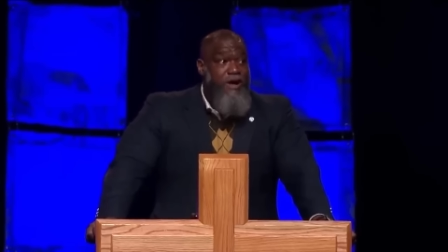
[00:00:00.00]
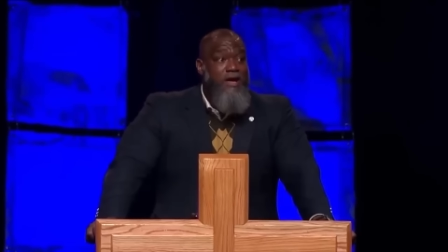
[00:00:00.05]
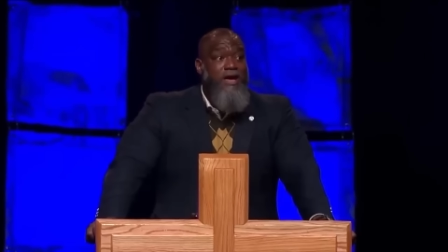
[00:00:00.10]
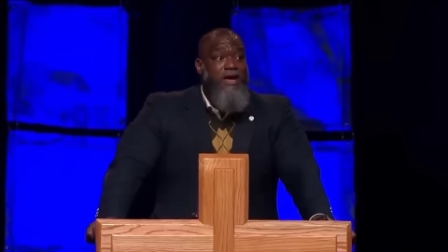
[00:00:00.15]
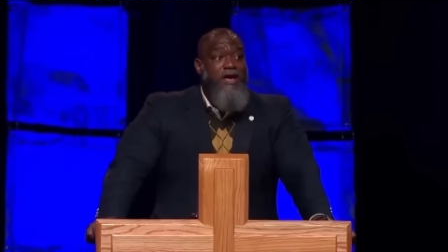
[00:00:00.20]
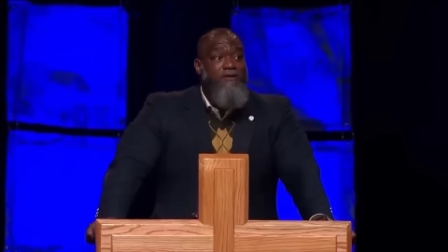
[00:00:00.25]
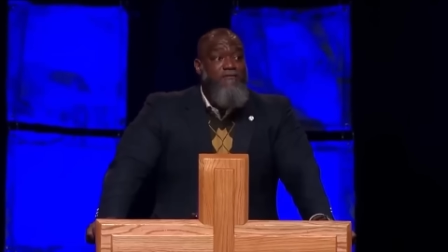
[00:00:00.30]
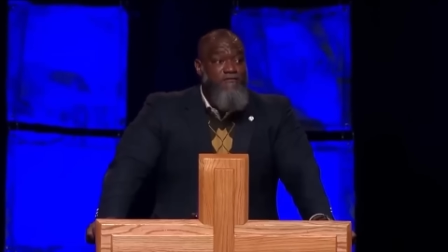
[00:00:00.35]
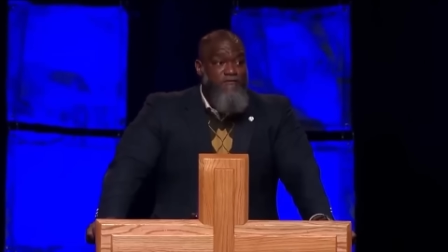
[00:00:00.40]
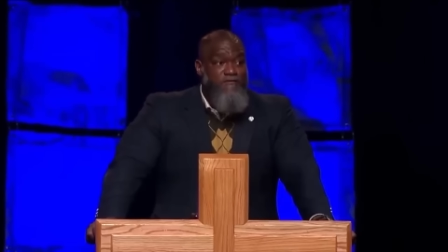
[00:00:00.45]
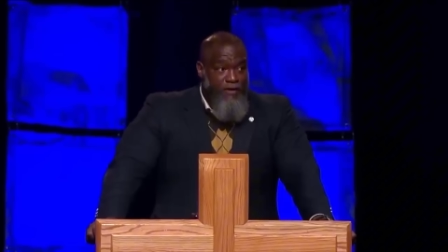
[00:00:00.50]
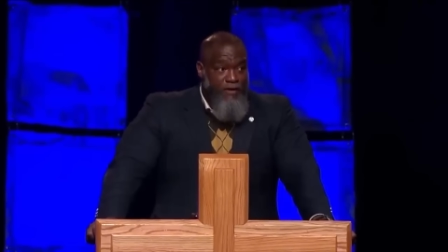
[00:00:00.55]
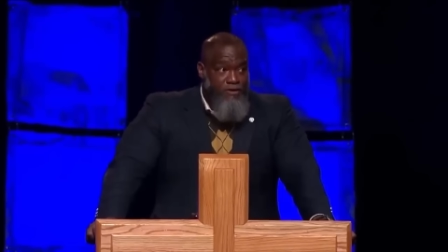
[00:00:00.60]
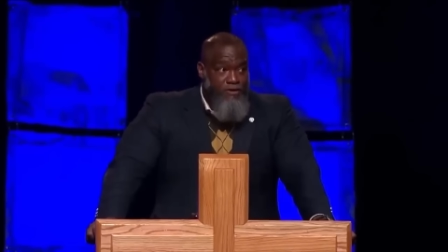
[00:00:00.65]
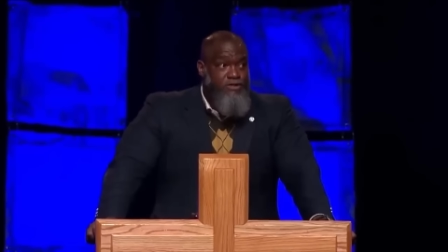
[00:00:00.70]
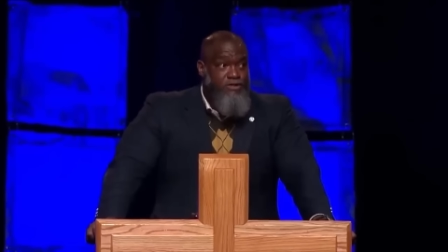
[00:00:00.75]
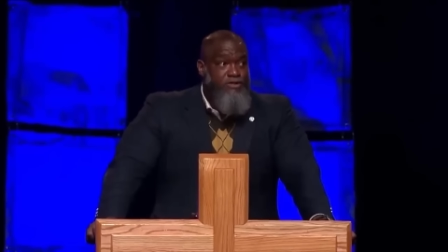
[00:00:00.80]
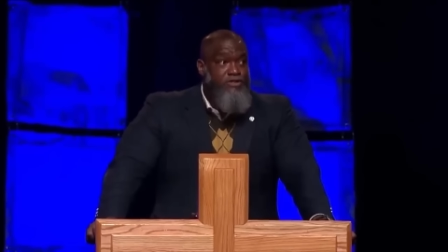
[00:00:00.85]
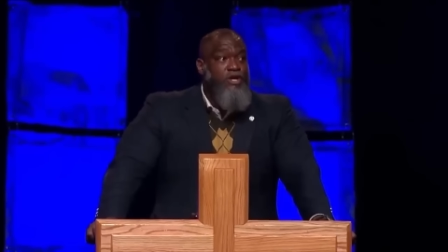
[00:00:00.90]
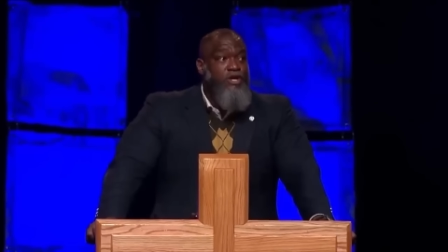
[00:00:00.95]
and
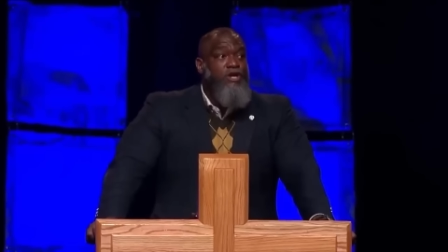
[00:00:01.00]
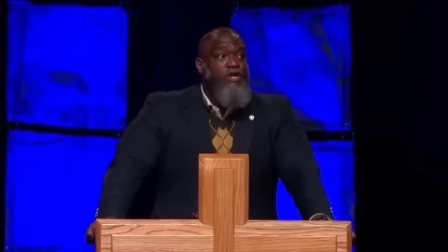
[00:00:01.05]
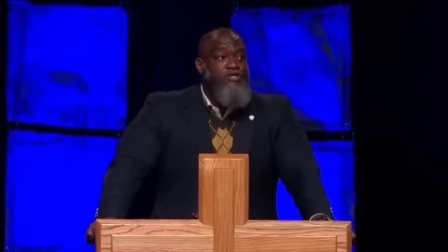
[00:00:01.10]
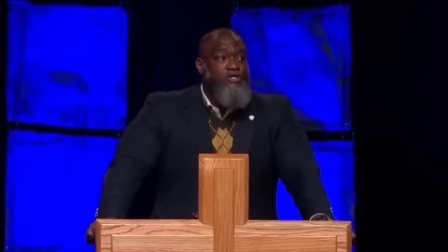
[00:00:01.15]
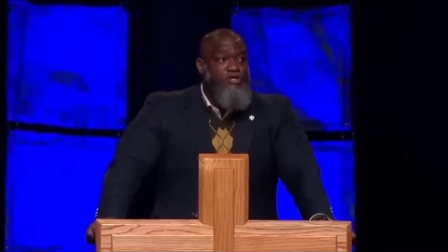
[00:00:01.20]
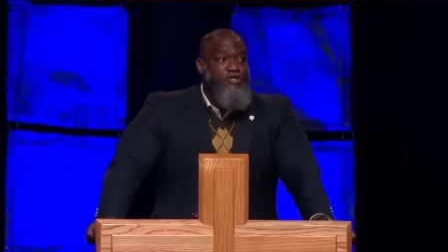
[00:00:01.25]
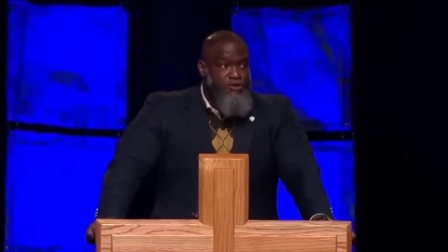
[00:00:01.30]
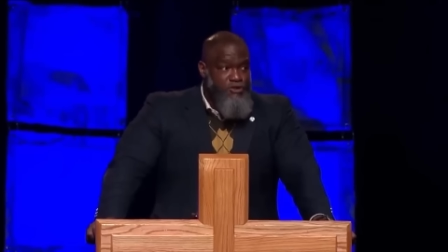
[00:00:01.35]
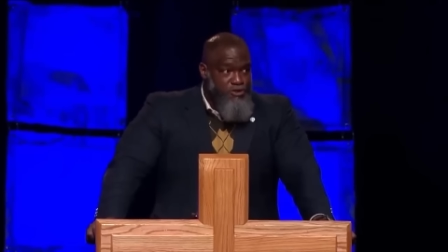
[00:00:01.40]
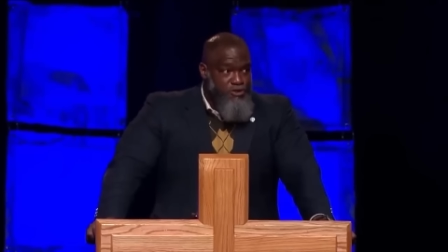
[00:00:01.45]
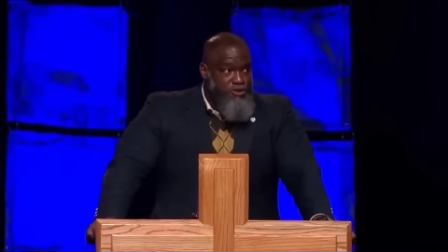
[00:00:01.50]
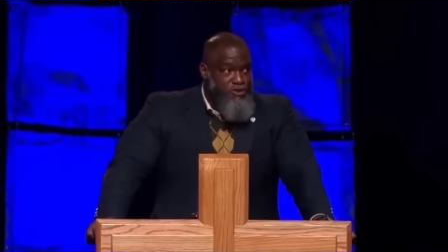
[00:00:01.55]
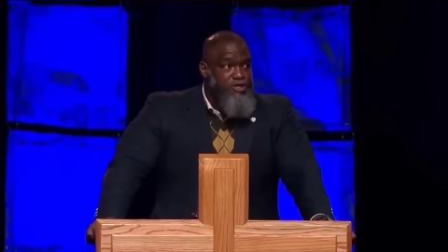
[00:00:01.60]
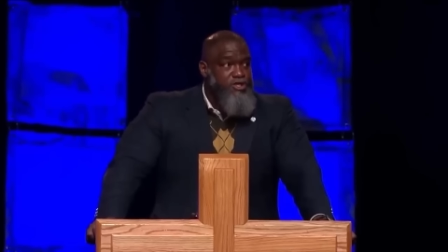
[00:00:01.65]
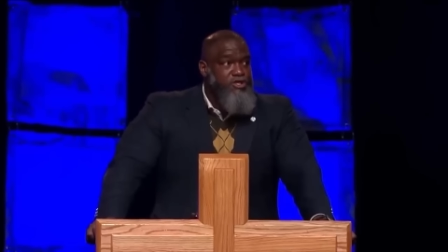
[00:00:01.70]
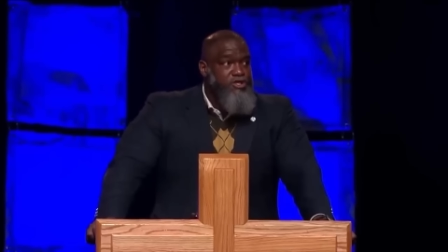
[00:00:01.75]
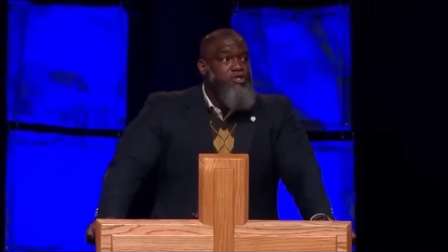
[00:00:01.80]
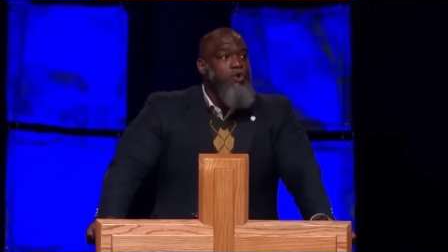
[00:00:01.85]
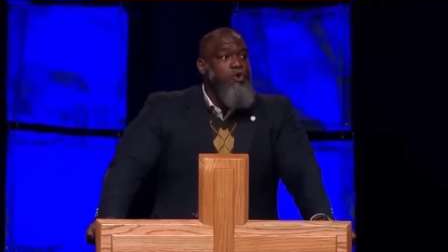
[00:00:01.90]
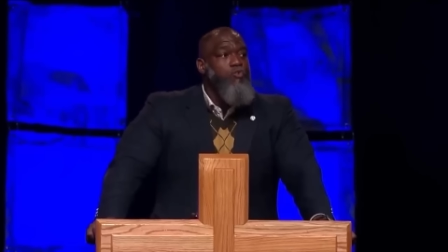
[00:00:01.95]
false
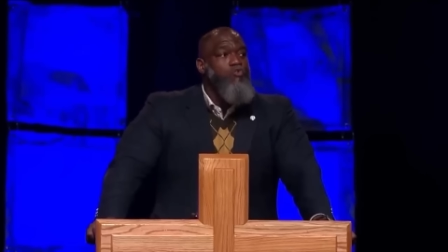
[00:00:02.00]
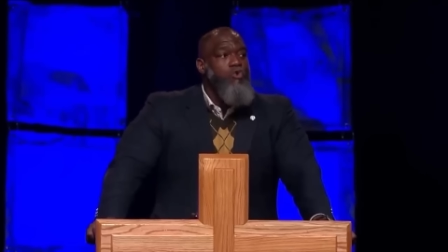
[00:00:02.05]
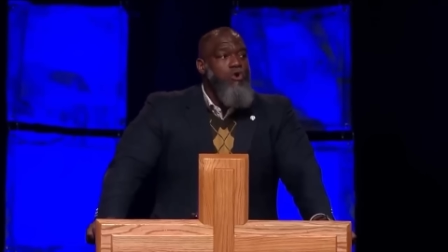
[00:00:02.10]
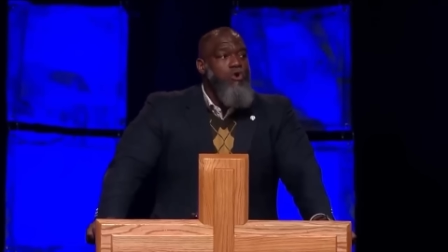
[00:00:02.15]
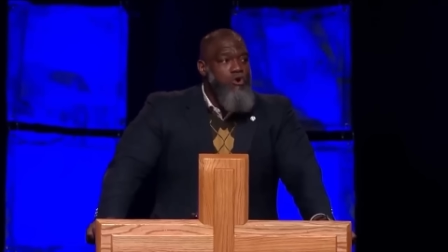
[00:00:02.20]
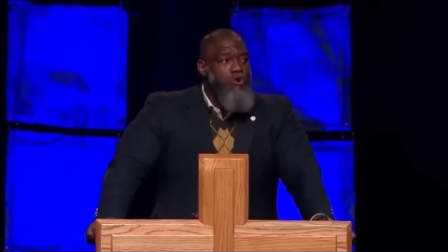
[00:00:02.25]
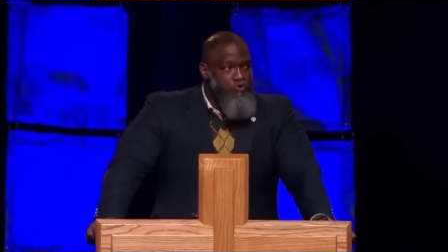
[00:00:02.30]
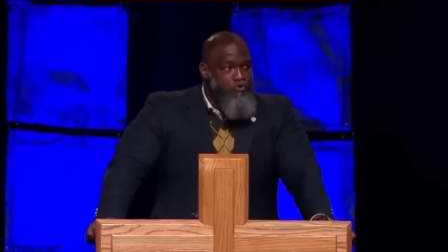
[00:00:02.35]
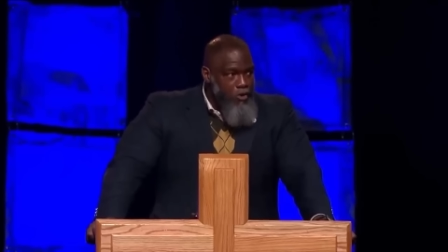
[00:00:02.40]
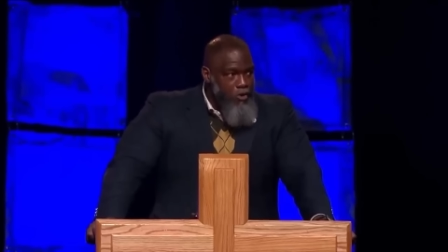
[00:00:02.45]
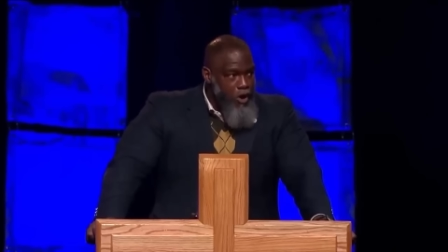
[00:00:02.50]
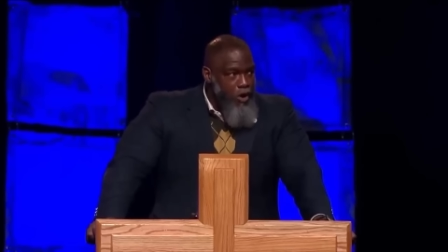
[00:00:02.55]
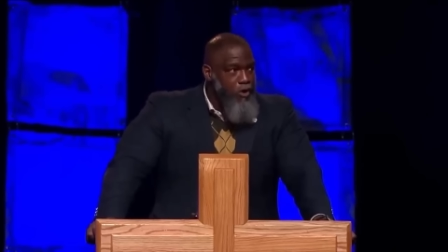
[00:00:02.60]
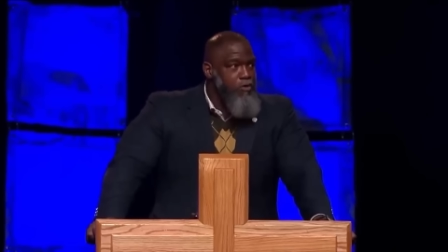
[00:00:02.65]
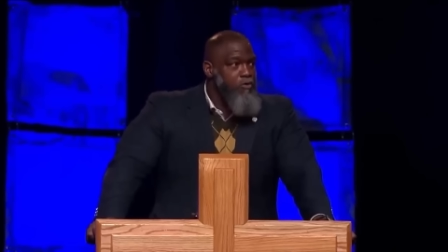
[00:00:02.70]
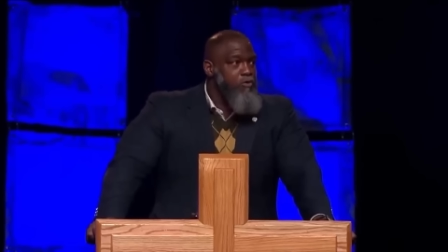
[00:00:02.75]
churches will grow.